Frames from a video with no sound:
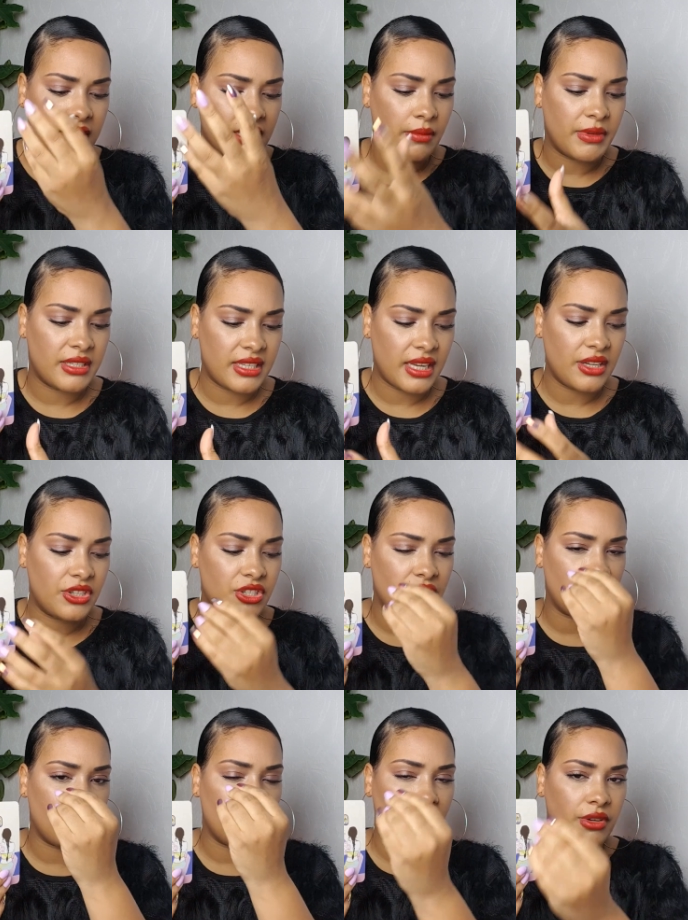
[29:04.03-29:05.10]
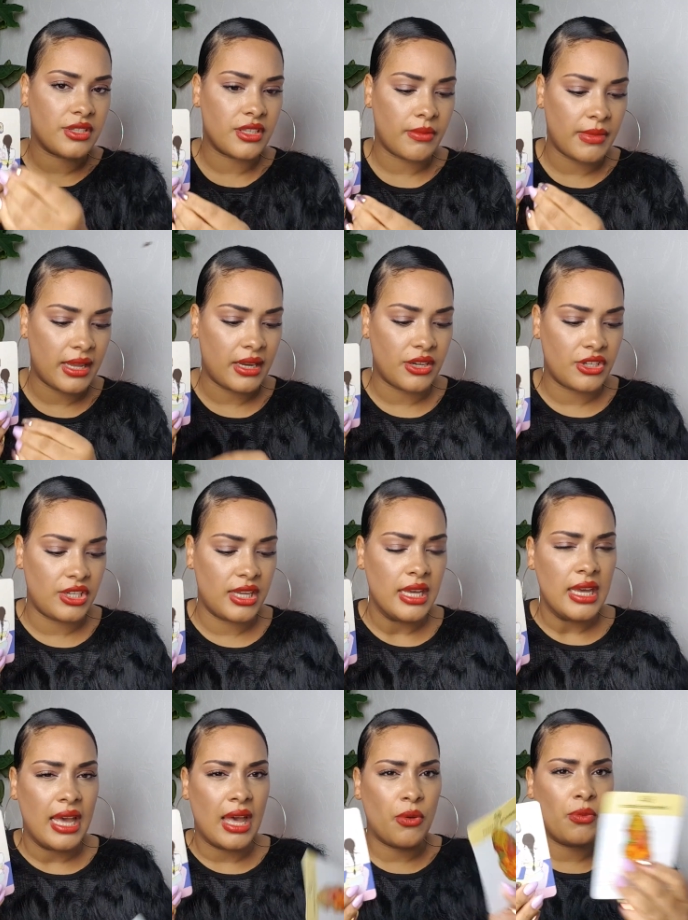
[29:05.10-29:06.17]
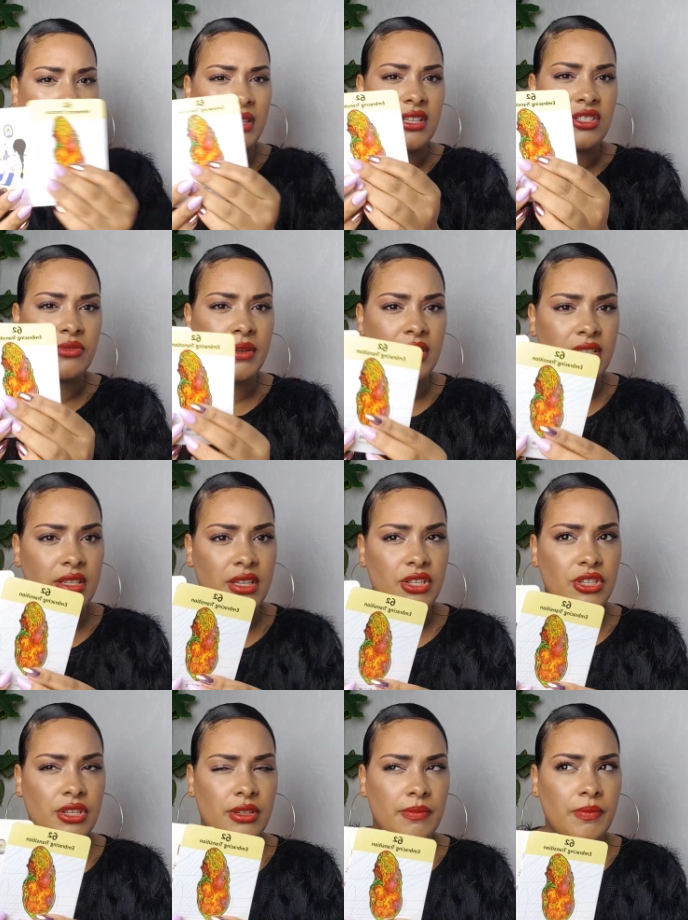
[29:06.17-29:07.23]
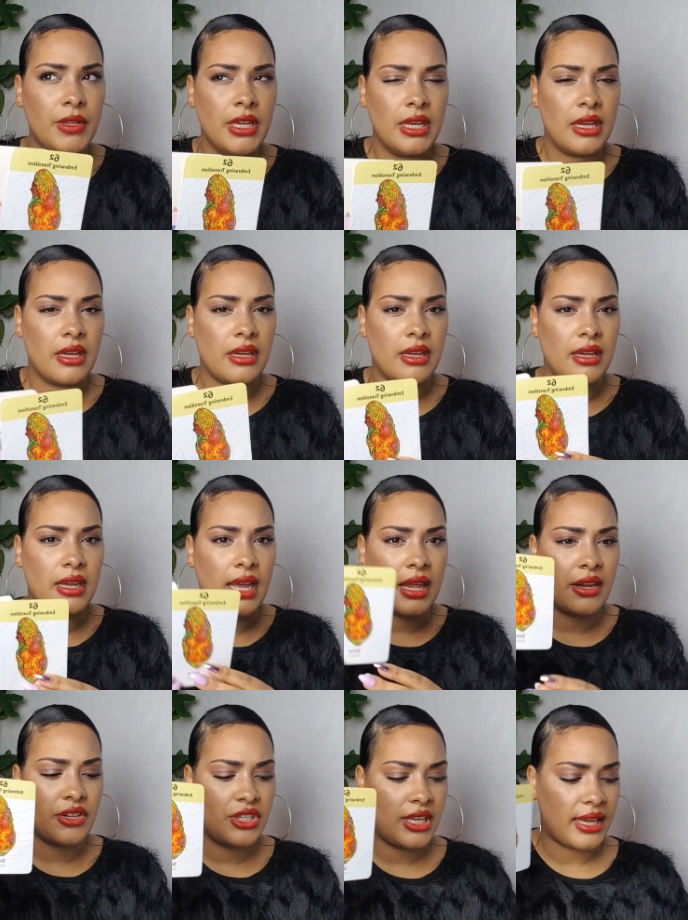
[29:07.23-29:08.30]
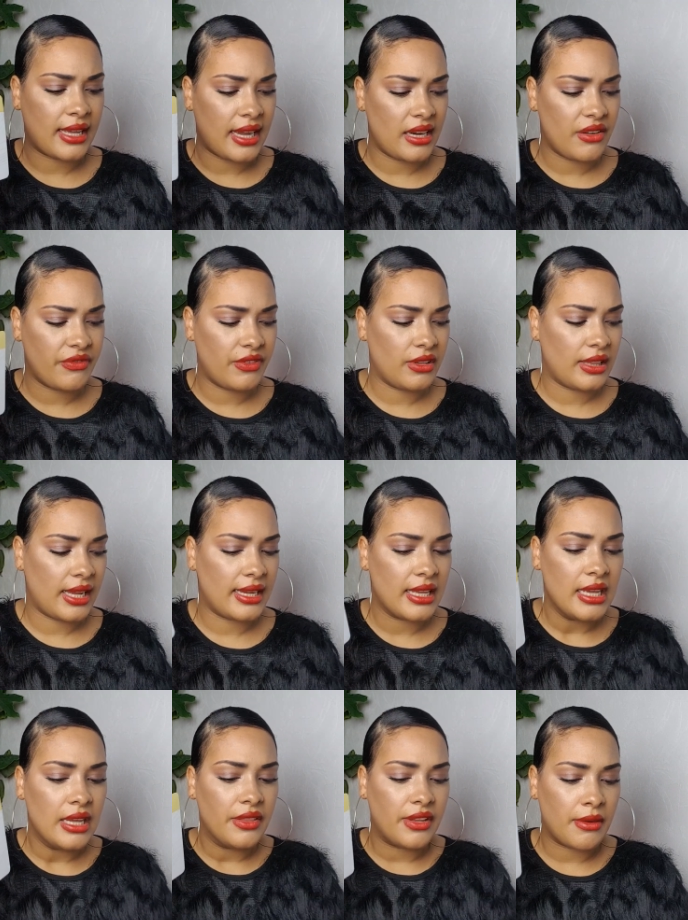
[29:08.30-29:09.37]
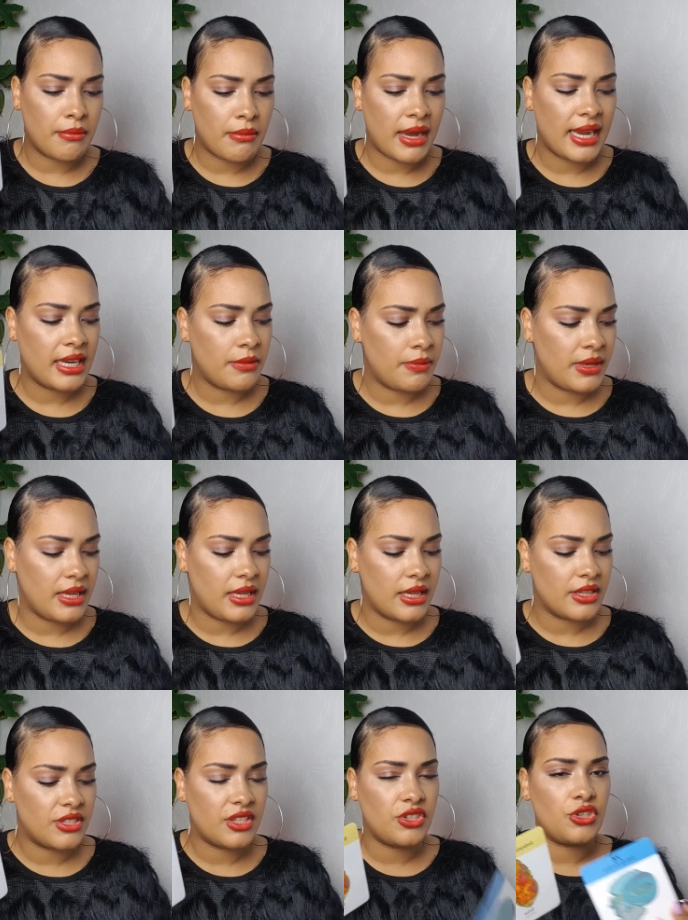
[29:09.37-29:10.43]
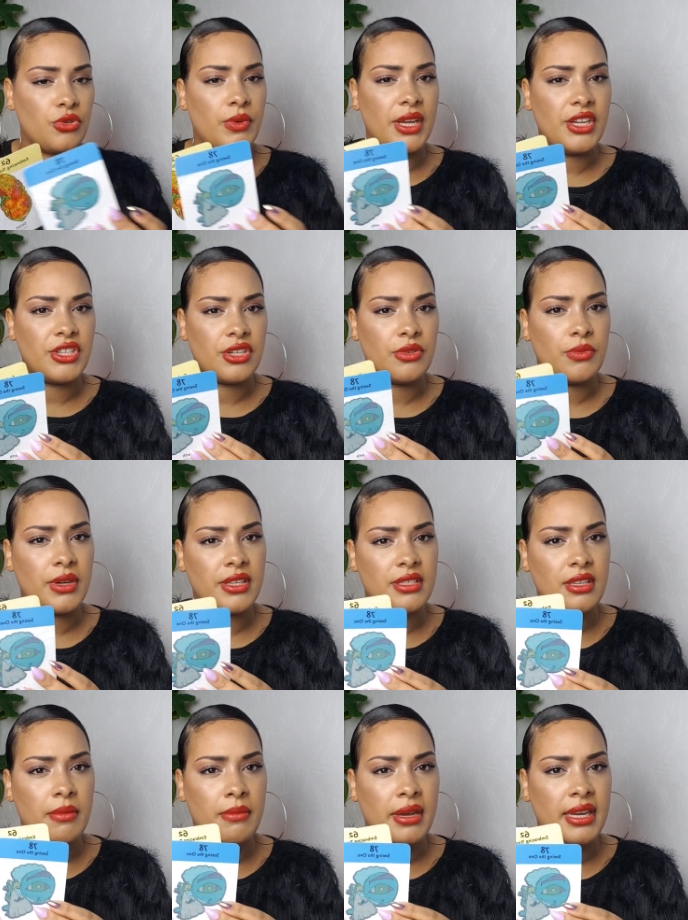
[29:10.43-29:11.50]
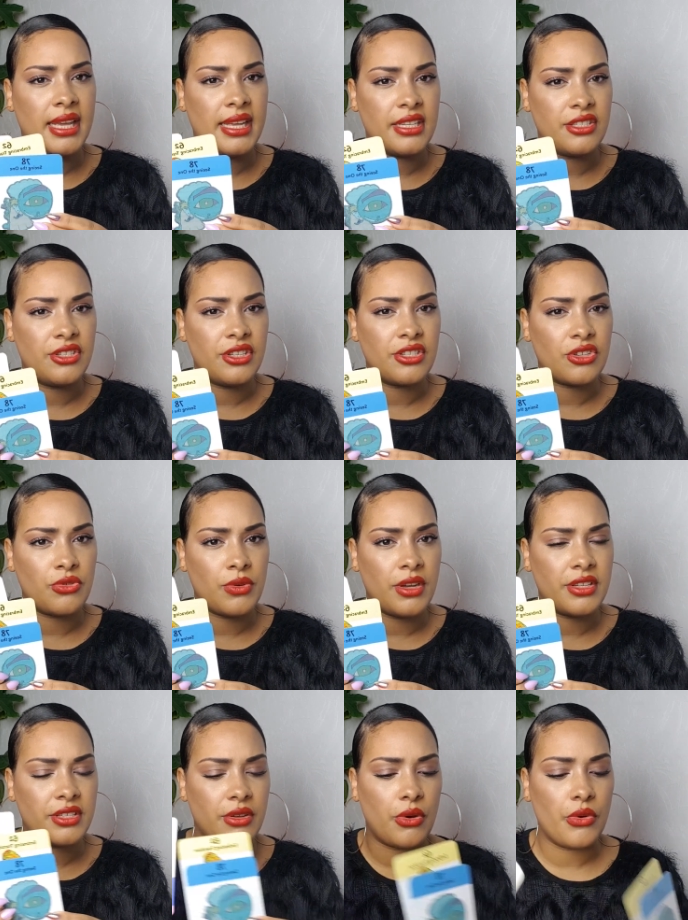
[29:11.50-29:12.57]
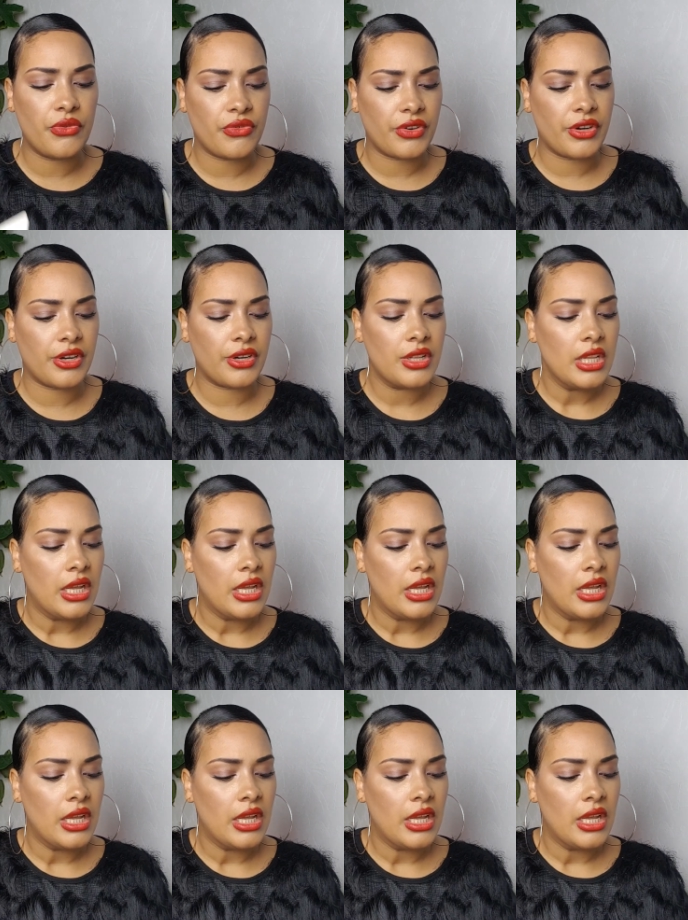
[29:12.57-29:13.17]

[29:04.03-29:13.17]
some attention or some energy and with this transition uh, energy i kind of feel like there might be a situation where somebody has just crossed over